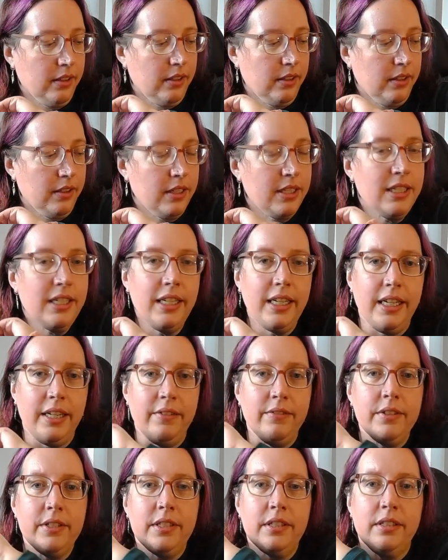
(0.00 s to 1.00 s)

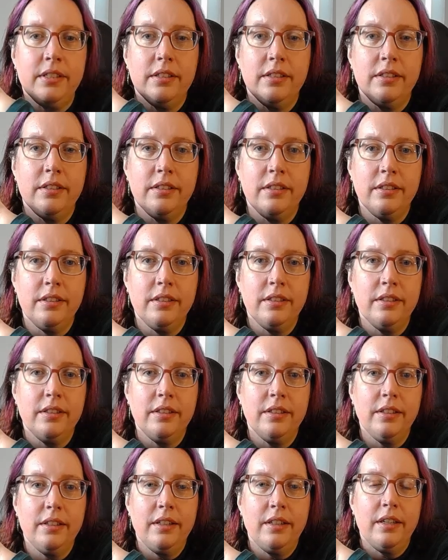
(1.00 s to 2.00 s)
sleeves
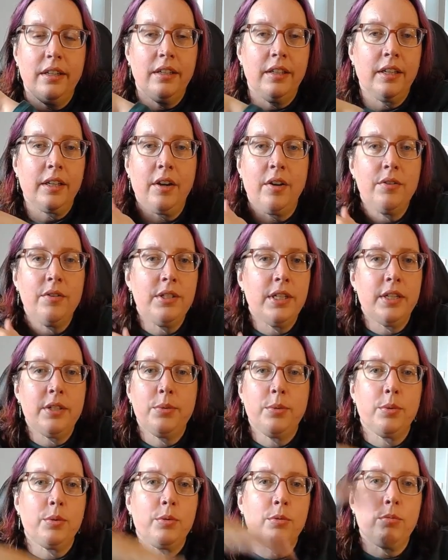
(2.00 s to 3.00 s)
that goes out into
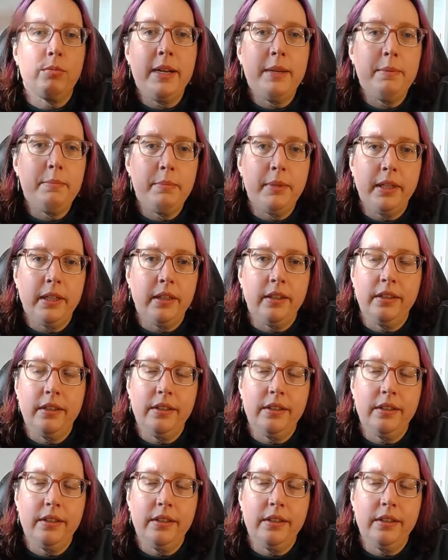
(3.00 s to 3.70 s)
a great big